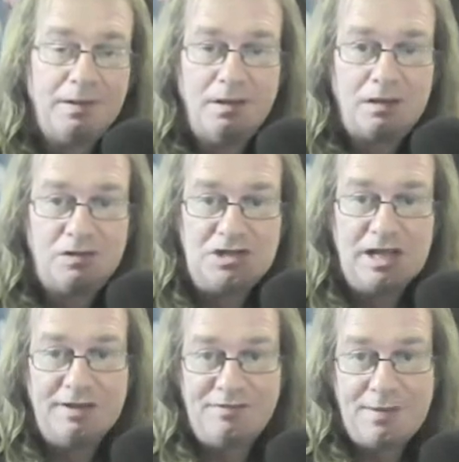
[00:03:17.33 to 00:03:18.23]
because you get
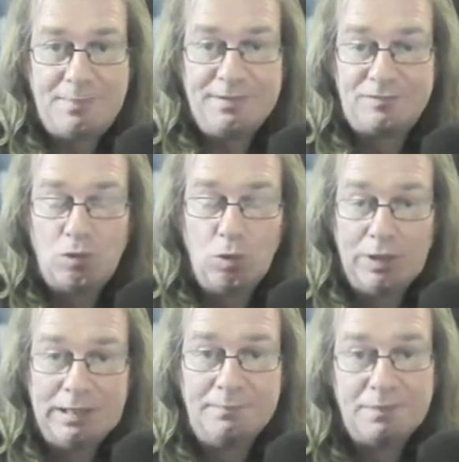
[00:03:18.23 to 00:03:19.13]
evaporative
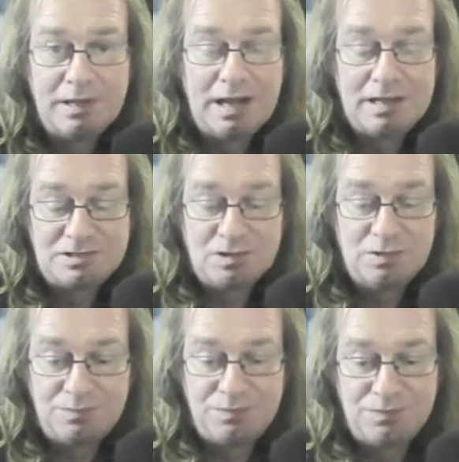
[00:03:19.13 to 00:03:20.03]
cooling, so
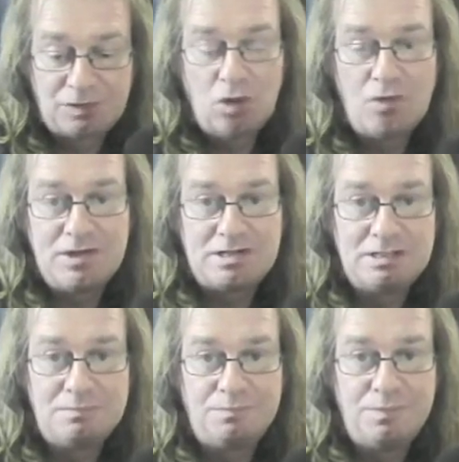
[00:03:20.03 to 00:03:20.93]
the cloth actually
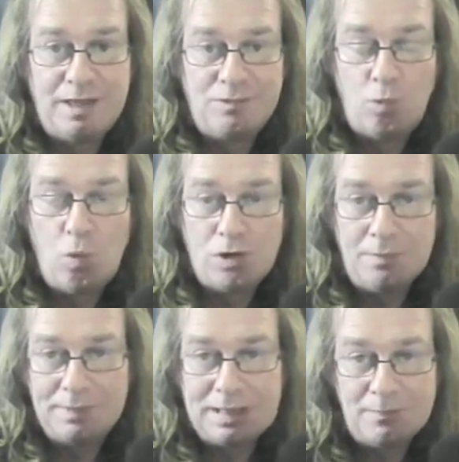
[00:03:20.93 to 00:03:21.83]
and the water
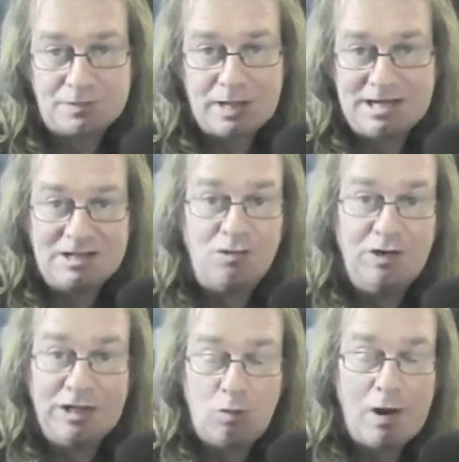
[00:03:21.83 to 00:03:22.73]
becomes actually really
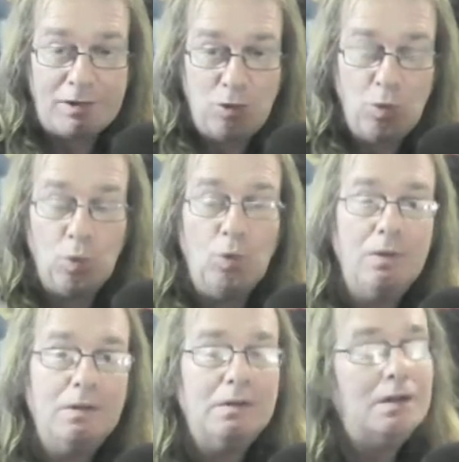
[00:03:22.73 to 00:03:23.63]
quite cool.
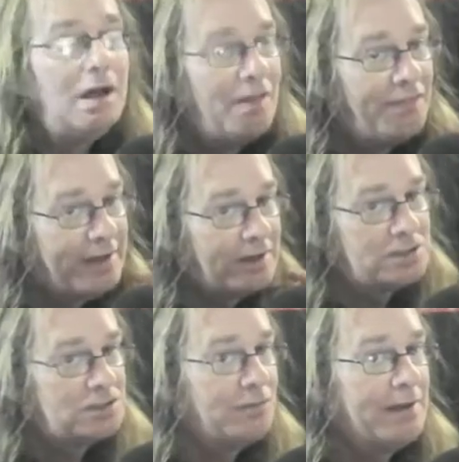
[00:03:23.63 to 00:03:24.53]
That goes
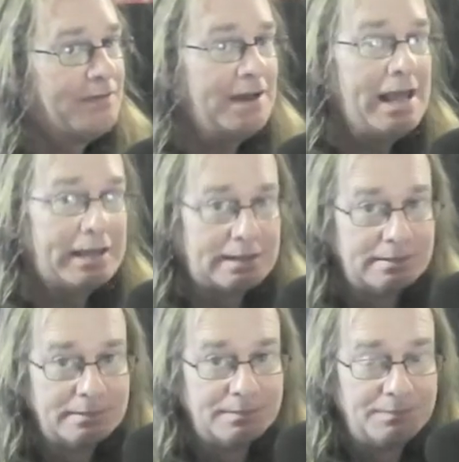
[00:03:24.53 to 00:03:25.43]
around the neck,
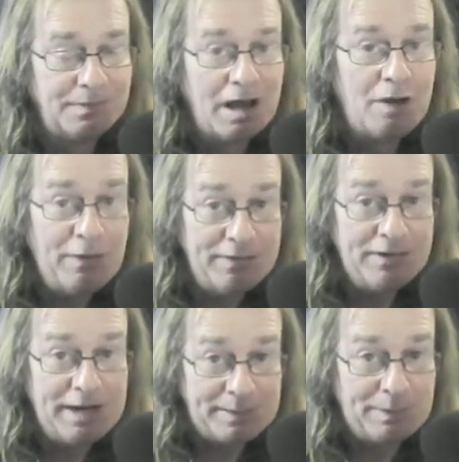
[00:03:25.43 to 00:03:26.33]

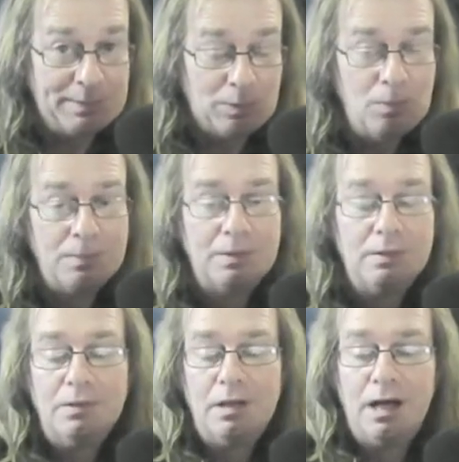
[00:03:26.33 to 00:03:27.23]
people.
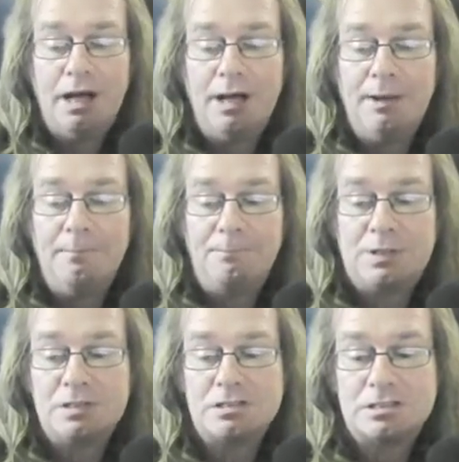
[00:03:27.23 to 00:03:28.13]

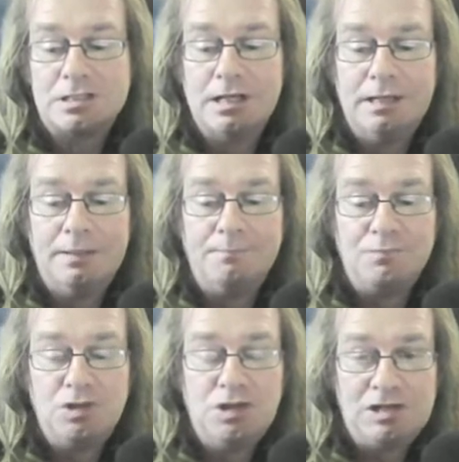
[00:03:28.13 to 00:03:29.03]
Because you
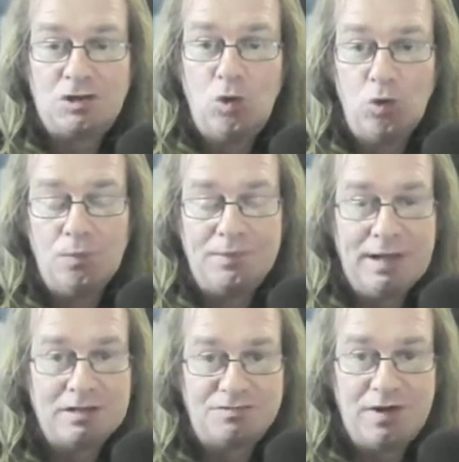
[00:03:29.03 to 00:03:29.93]
need to cool them down as
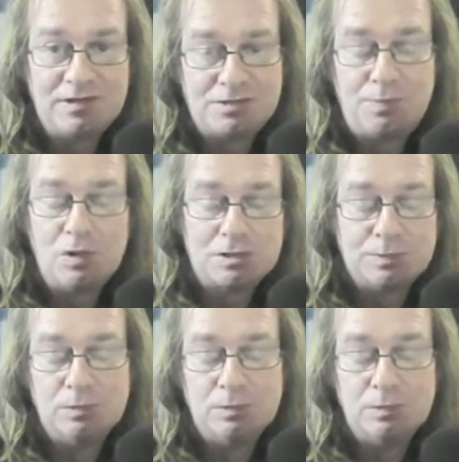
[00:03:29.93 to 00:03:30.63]
fast as possible,